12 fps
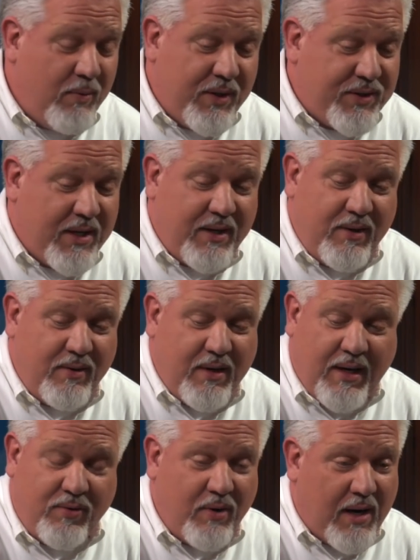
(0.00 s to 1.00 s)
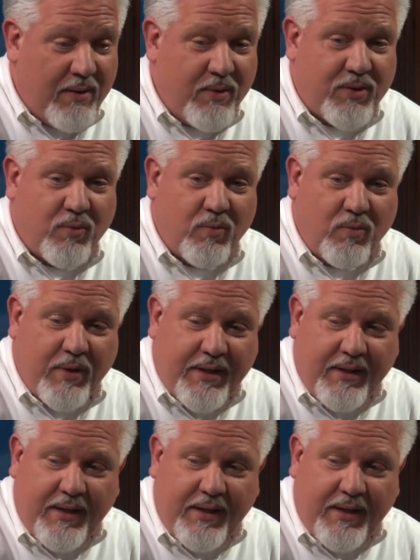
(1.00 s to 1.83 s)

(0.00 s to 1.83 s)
I will tell you, Andrew, I was